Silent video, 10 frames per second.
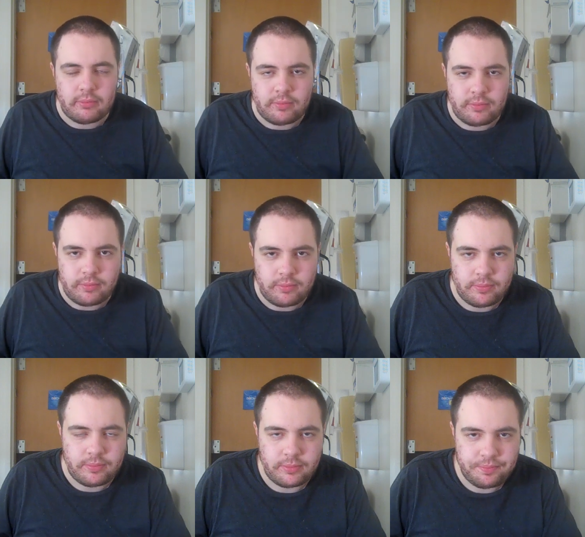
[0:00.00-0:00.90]

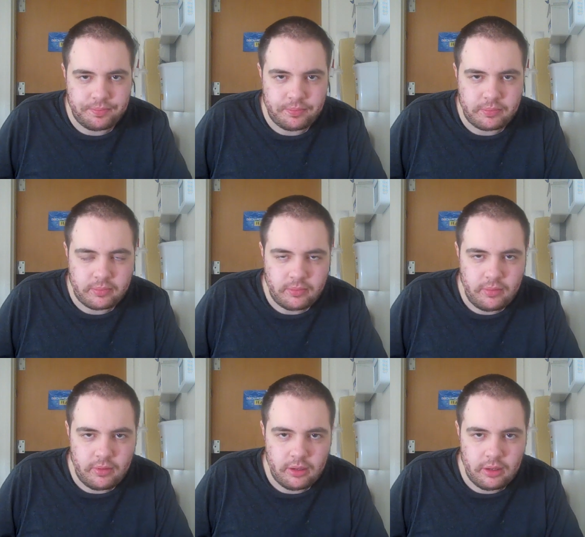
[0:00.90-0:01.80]

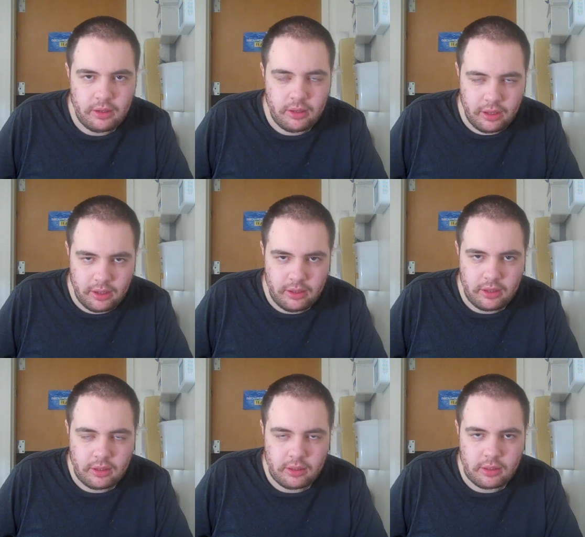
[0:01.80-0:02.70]

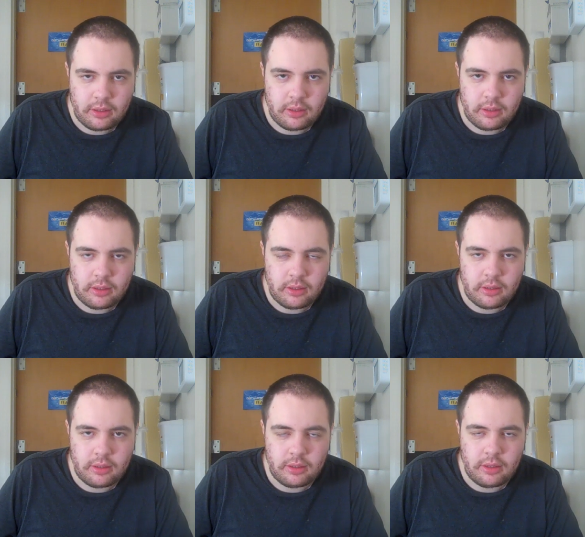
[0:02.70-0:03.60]

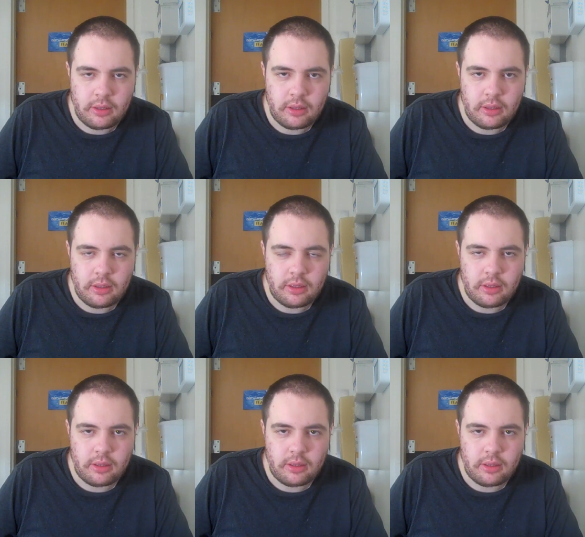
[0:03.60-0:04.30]
Nothing is said.